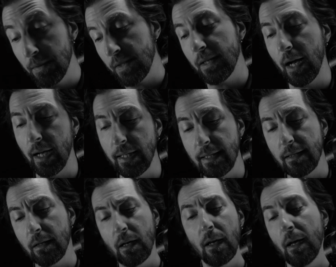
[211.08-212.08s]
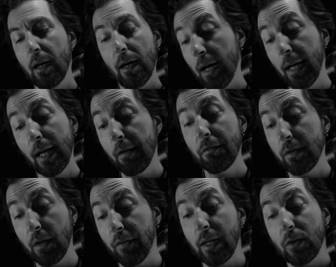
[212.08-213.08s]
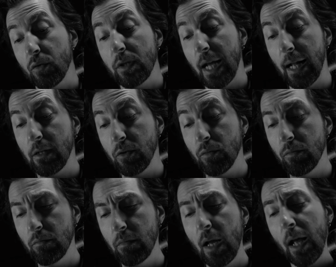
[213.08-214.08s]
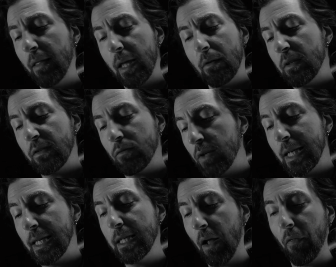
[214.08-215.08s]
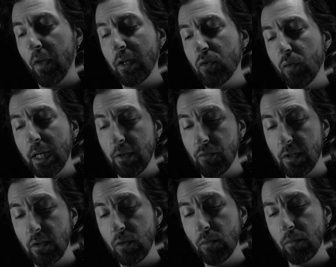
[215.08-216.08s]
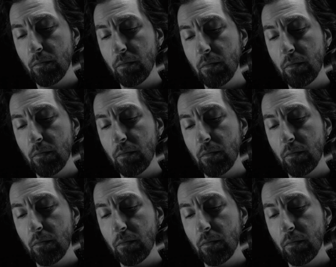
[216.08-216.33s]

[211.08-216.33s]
Besides, I have nothing to tell you. There is really nothing to interest you.